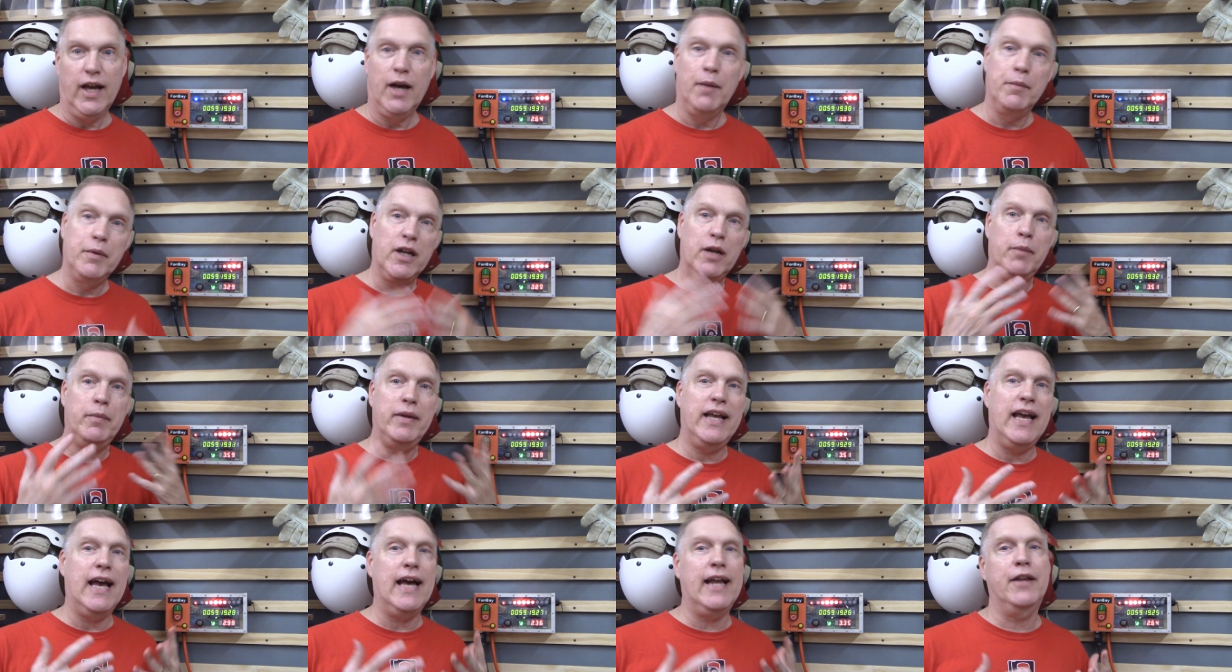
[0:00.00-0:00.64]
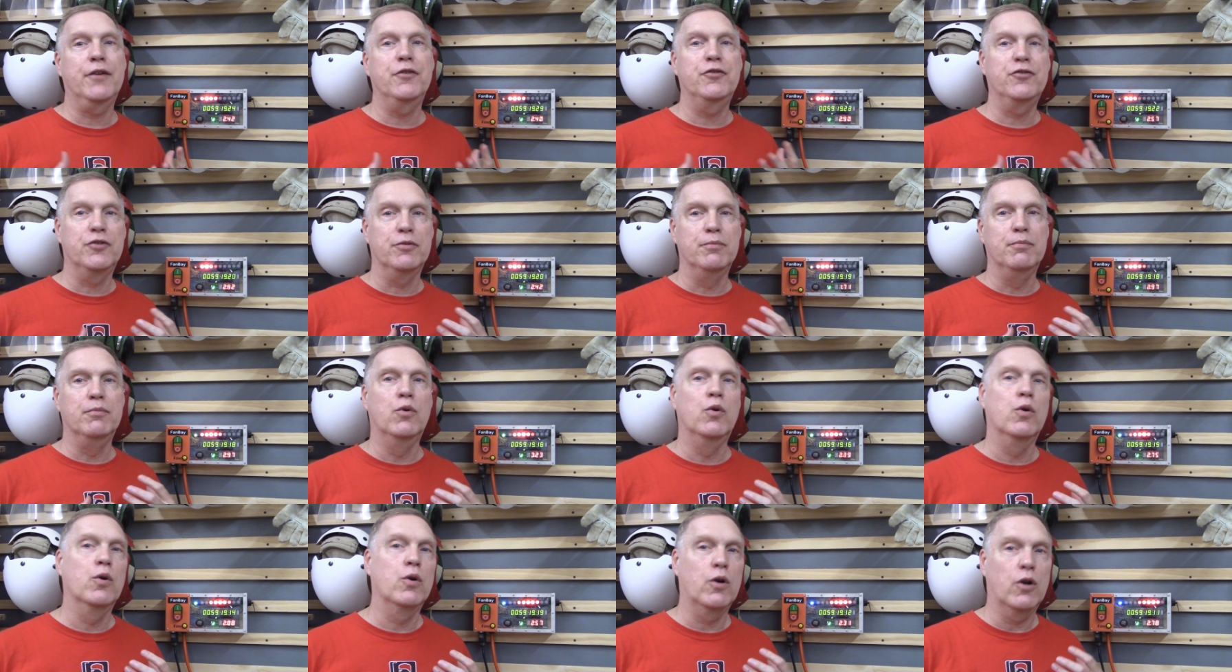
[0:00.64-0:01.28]
I'm going to be adding some
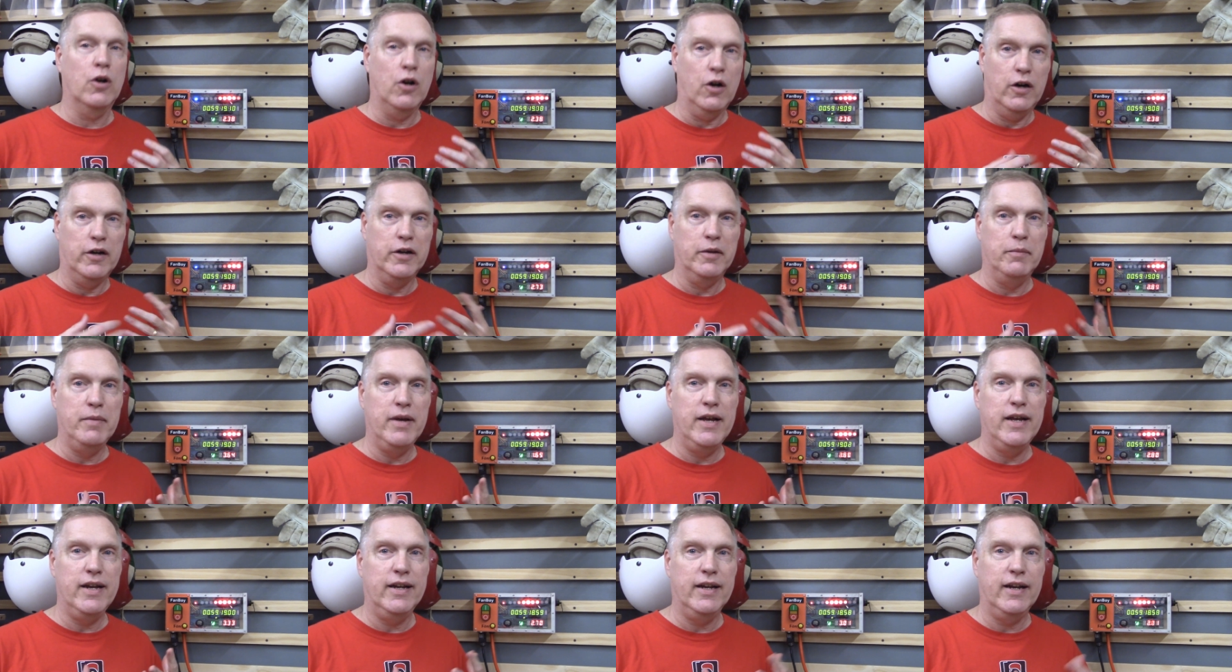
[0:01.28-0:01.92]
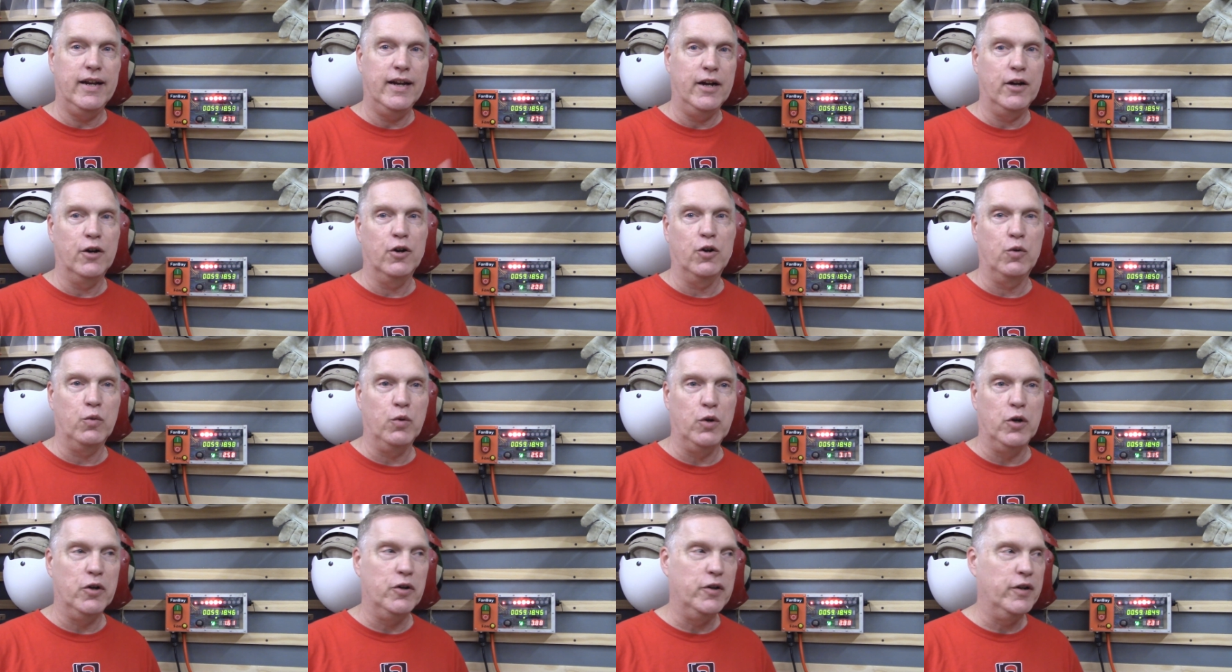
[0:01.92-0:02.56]
more automated air
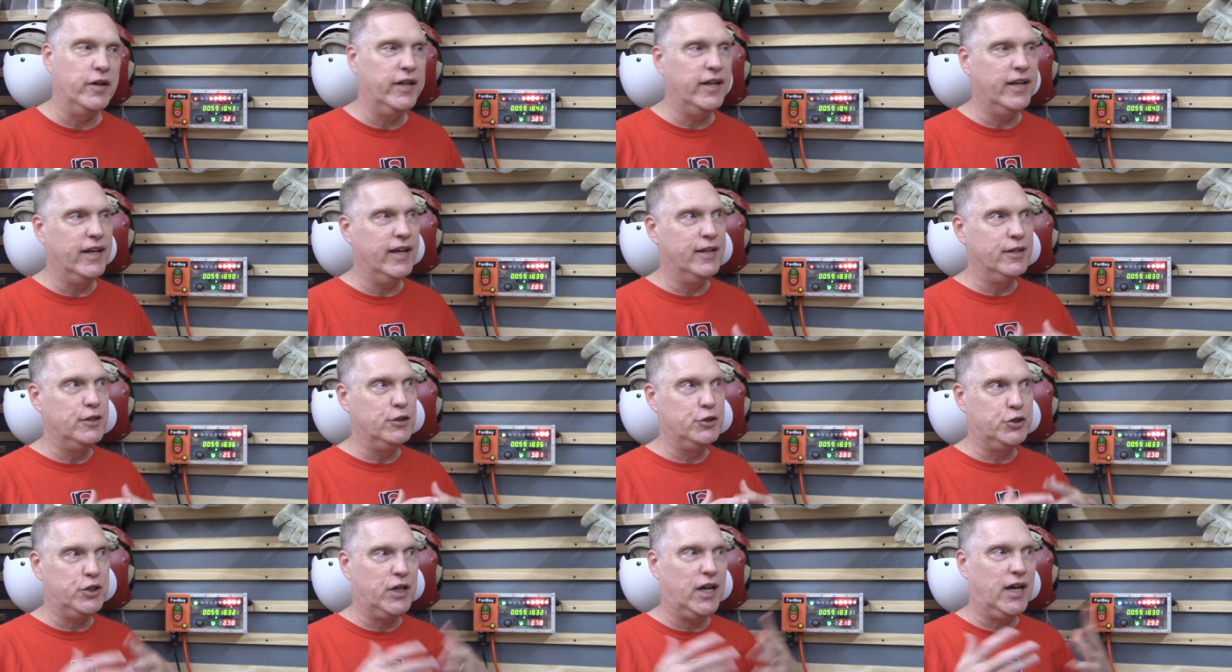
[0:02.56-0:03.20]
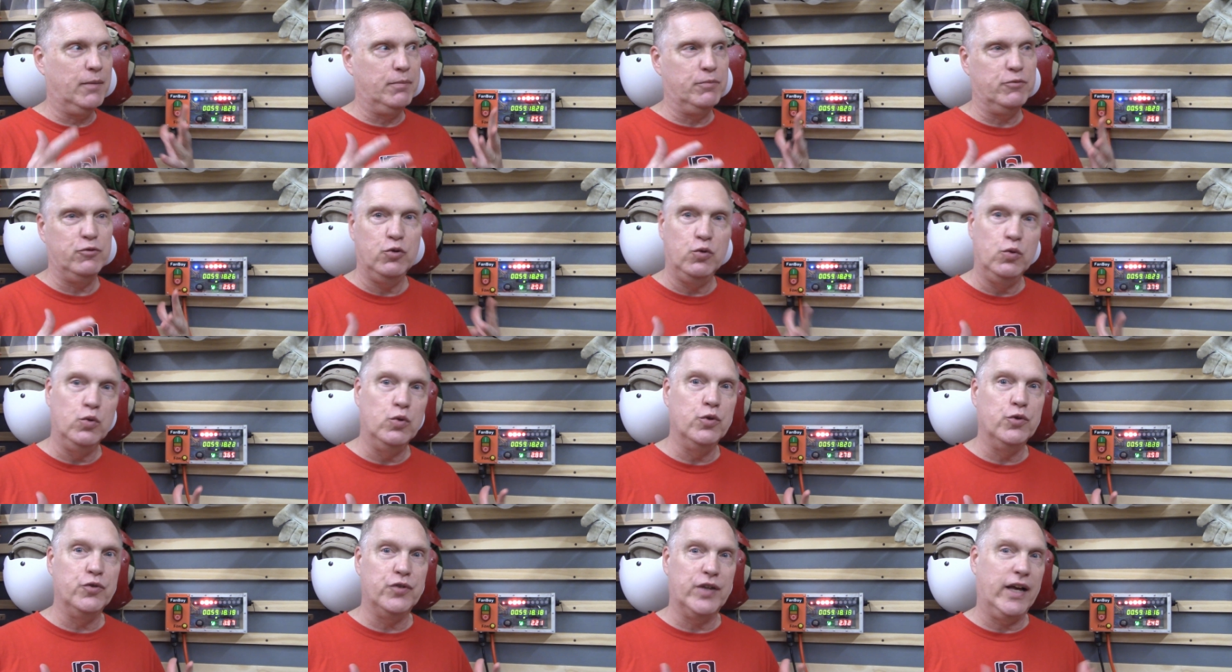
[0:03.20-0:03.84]
quality and shop
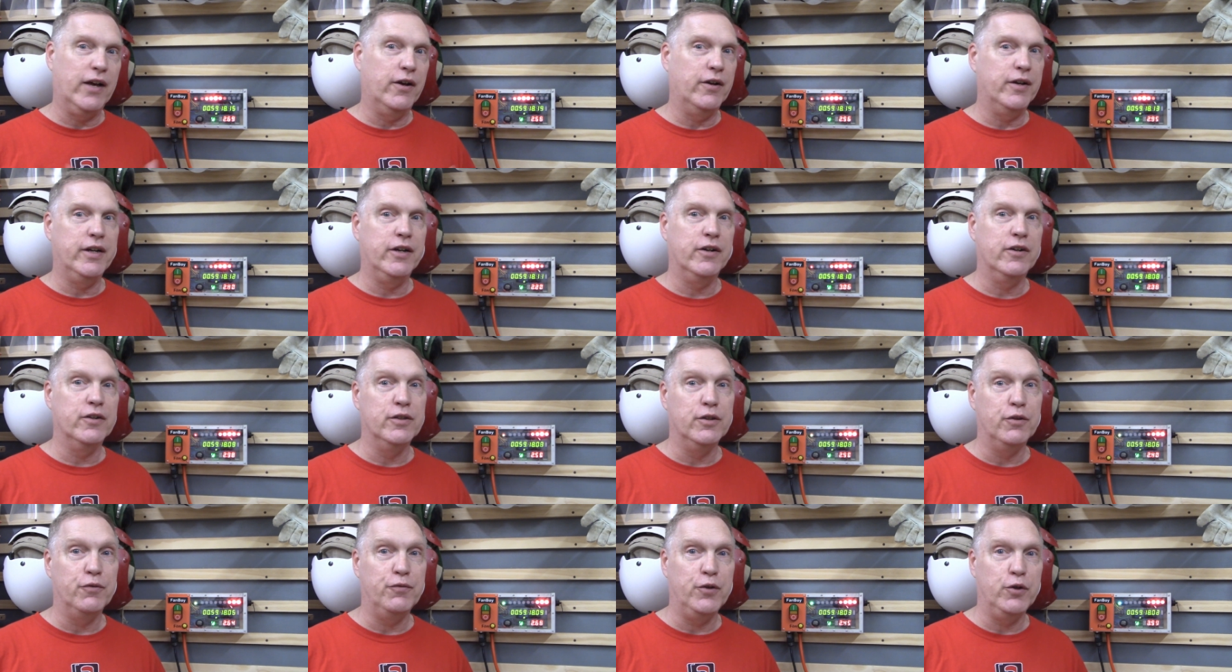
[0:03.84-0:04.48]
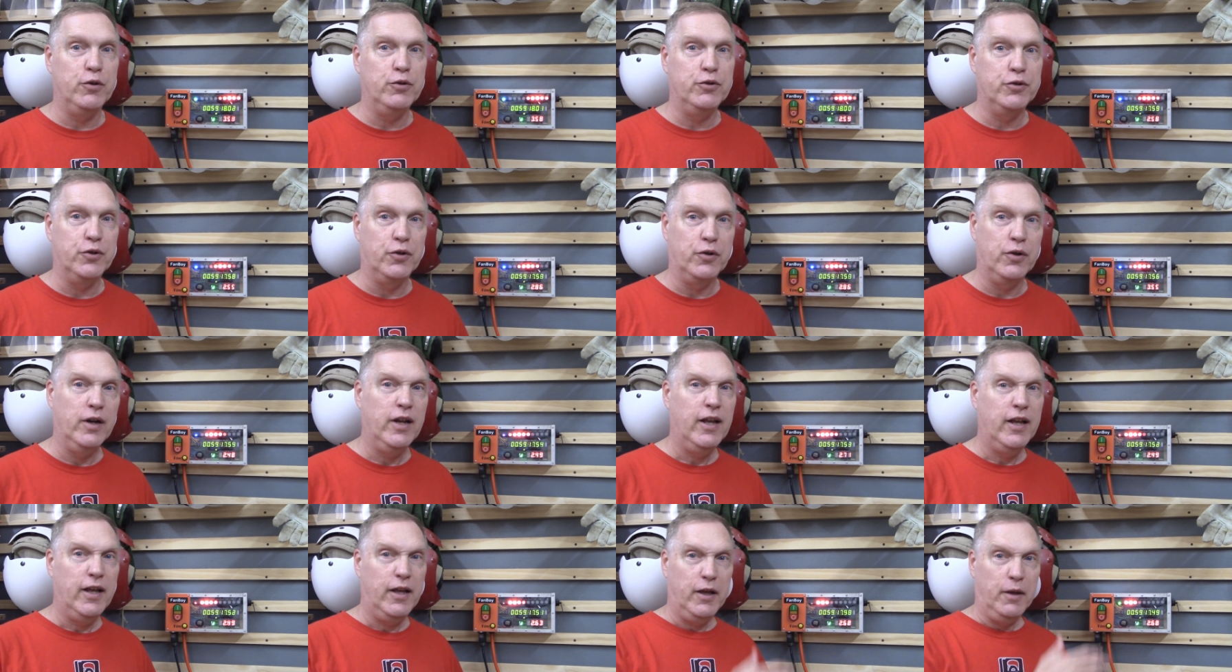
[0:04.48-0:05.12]
tools out here in the future,
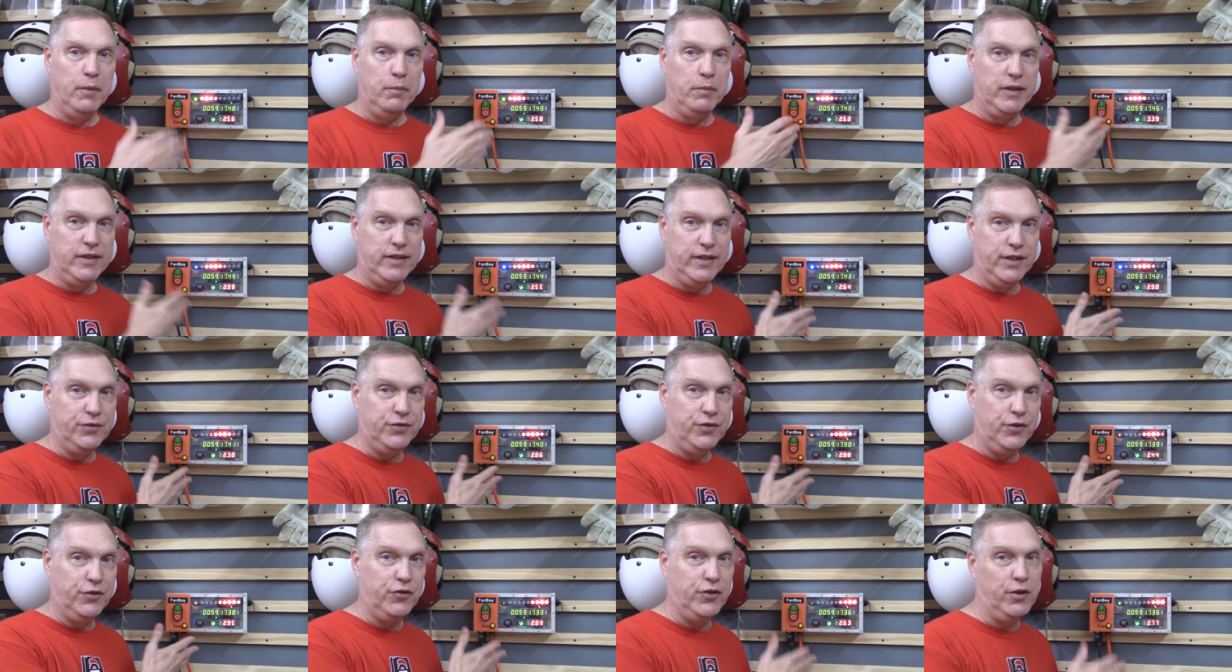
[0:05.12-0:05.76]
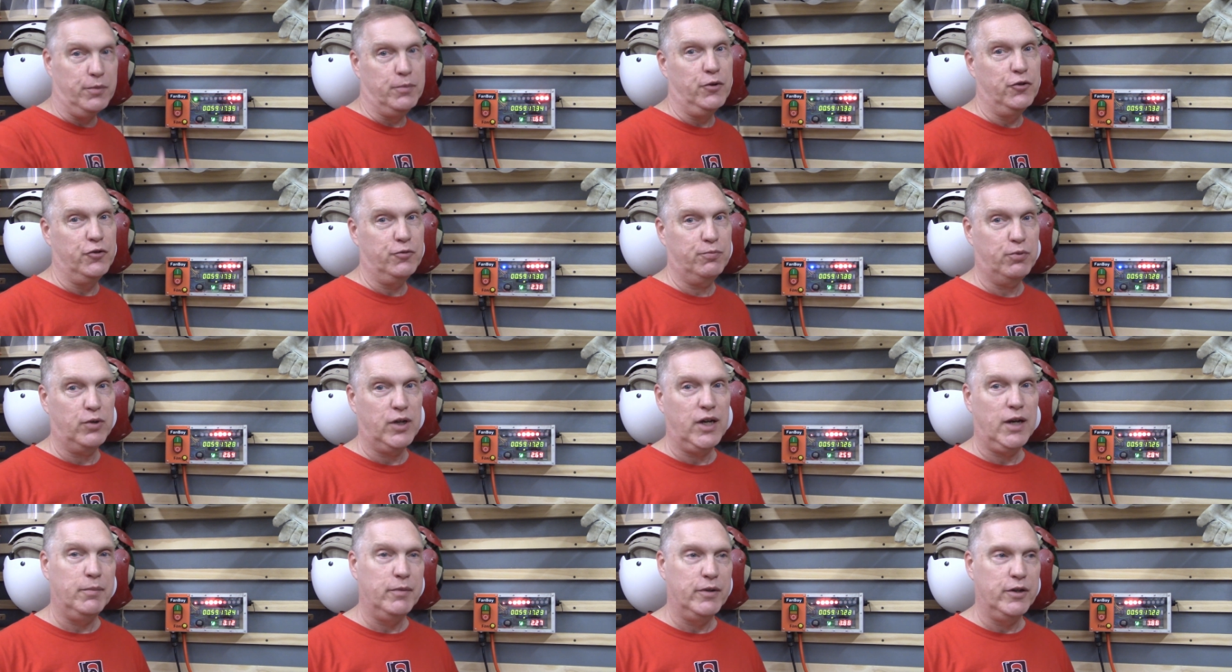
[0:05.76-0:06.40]
but this is the most
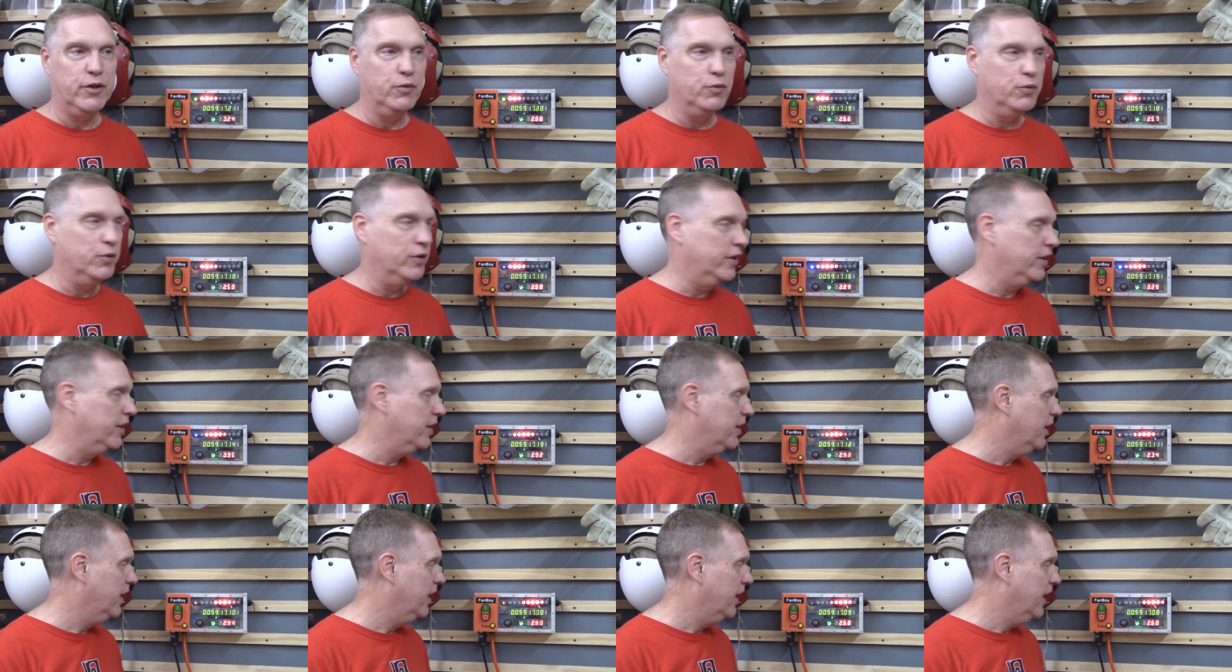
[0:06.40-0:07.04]
prominent one